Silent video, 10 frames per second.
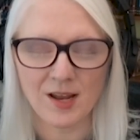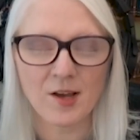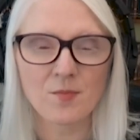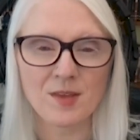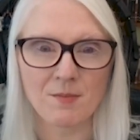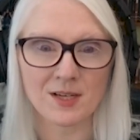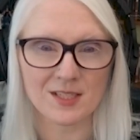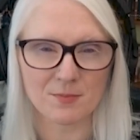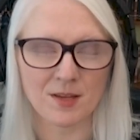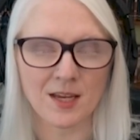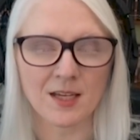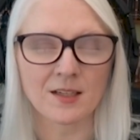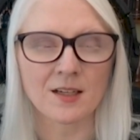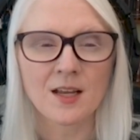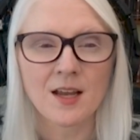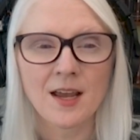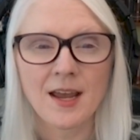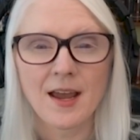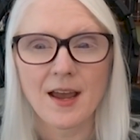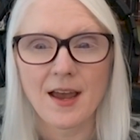help them explain
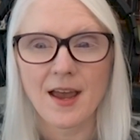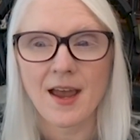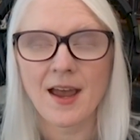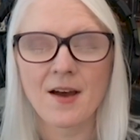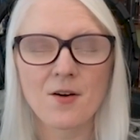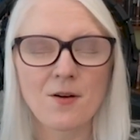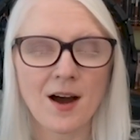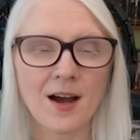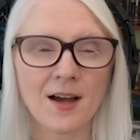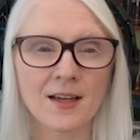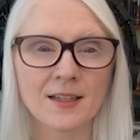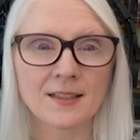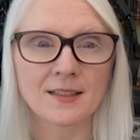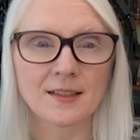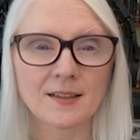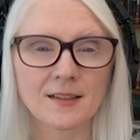how I